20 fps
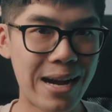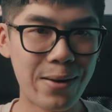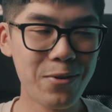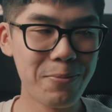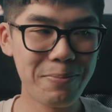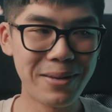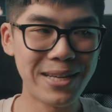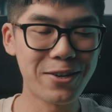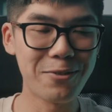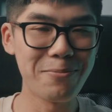I
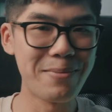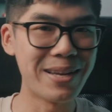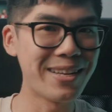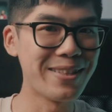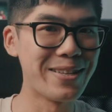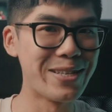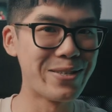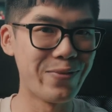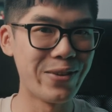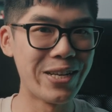wouldn't be here
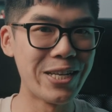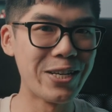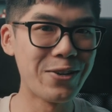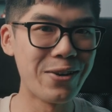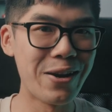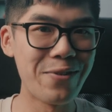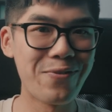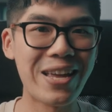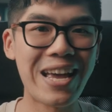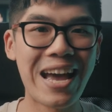making this
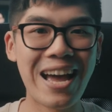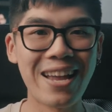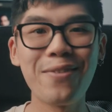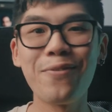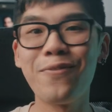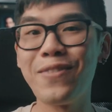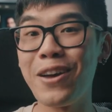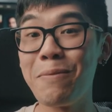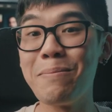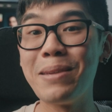video if they
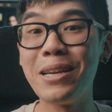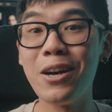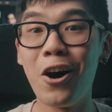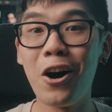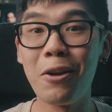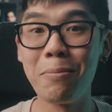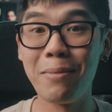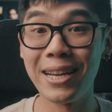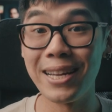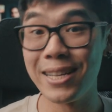hadn't found me
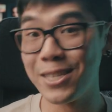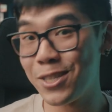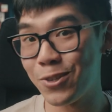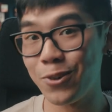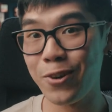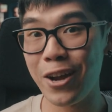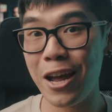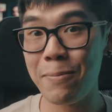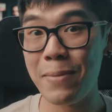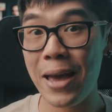on my
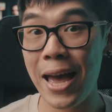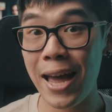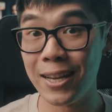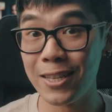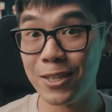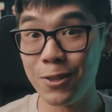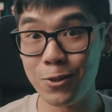Instagram and